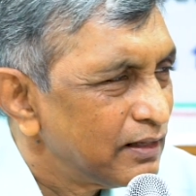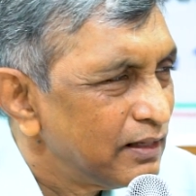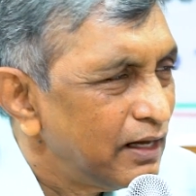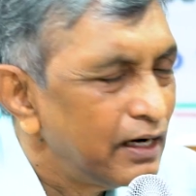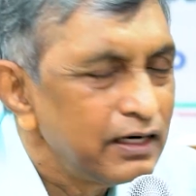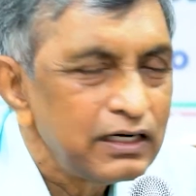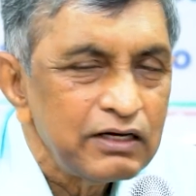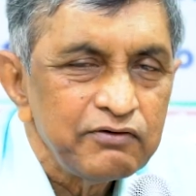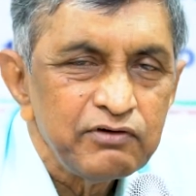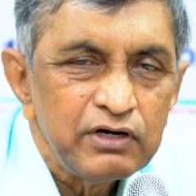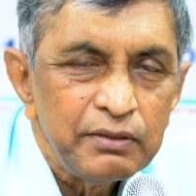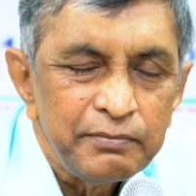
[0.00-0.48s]

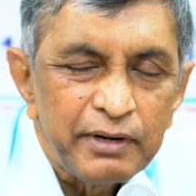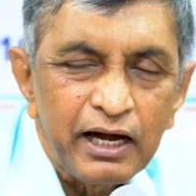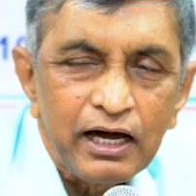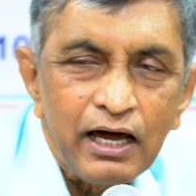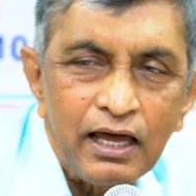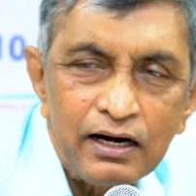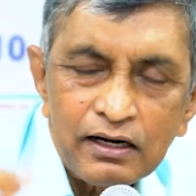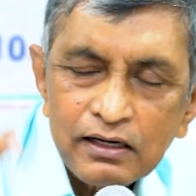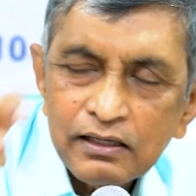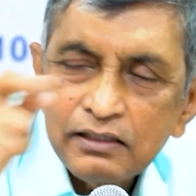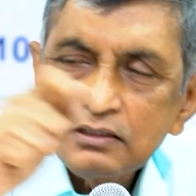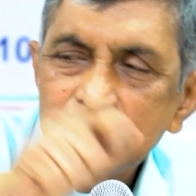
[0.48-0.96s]
And even a
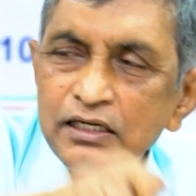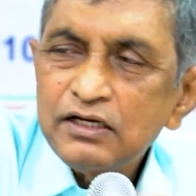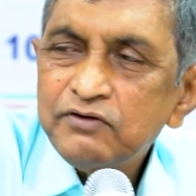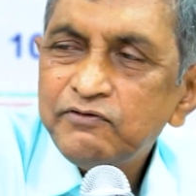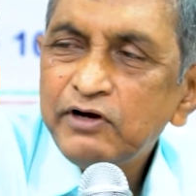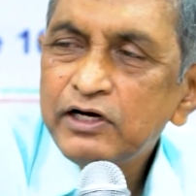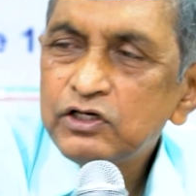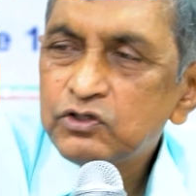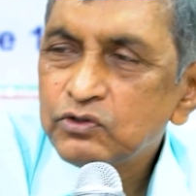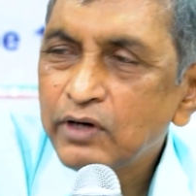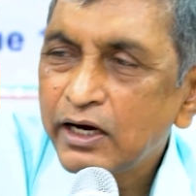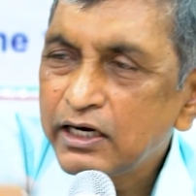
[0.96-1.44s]
mechanical engineer
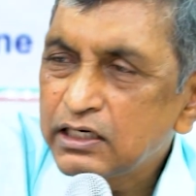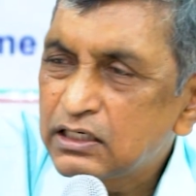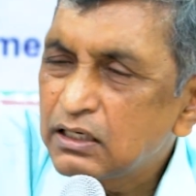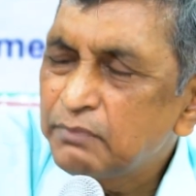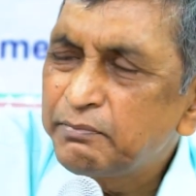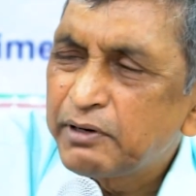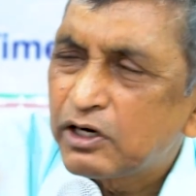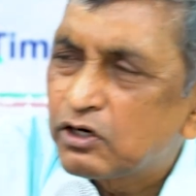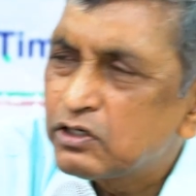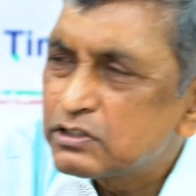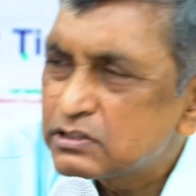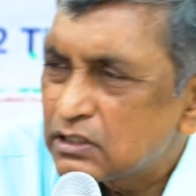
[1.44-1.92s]
went to
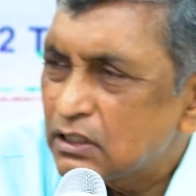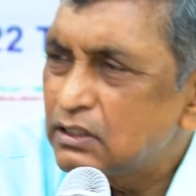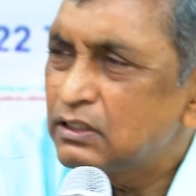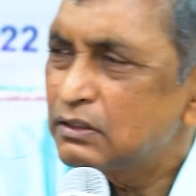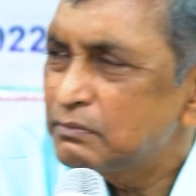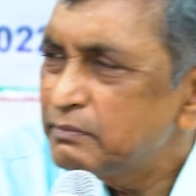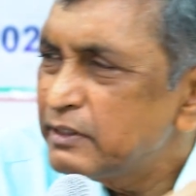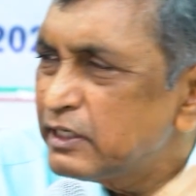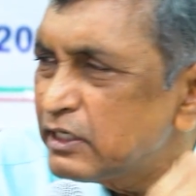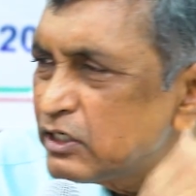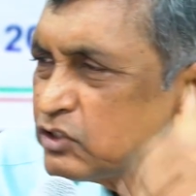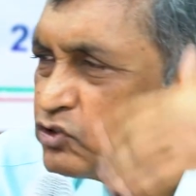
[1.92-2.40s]
IT because an
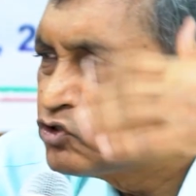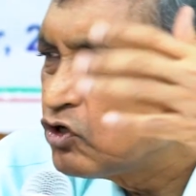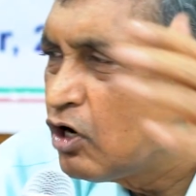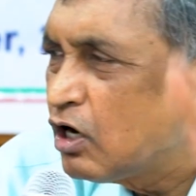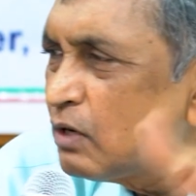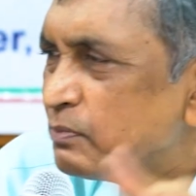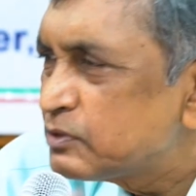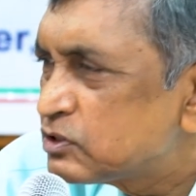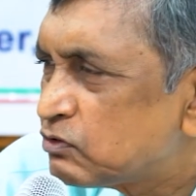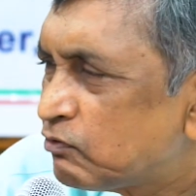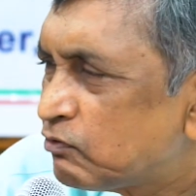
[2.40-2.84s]
immediate job,